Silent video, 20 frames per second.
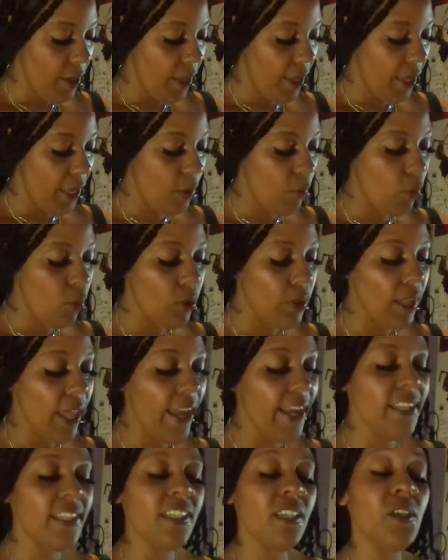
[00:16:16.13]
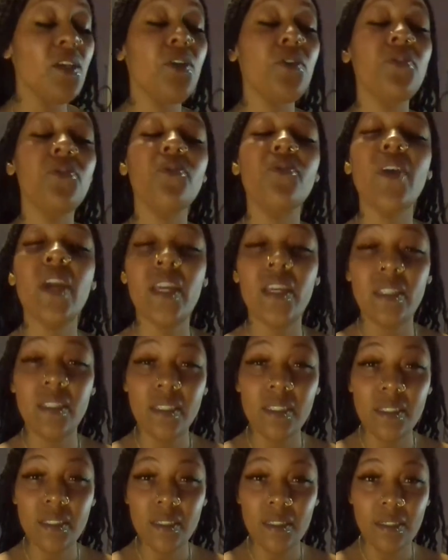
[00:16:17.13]
It will lie to your
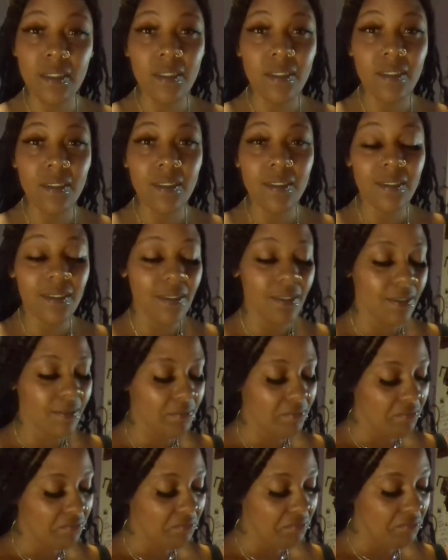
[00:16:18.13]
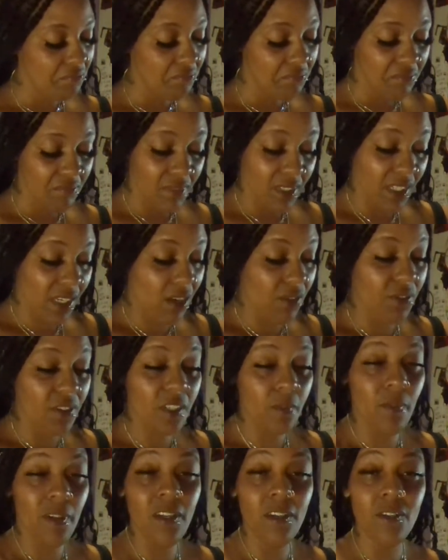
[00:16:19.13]
face. Self
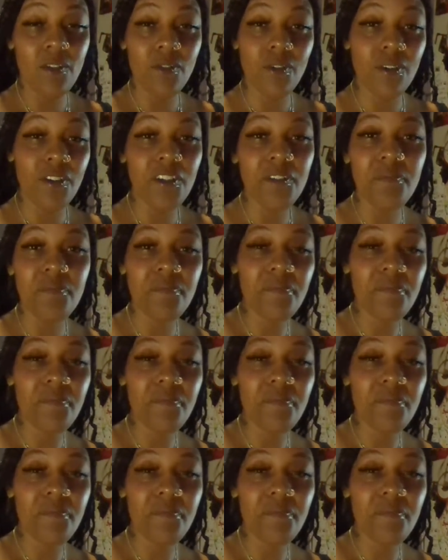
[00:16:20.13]
explanatory.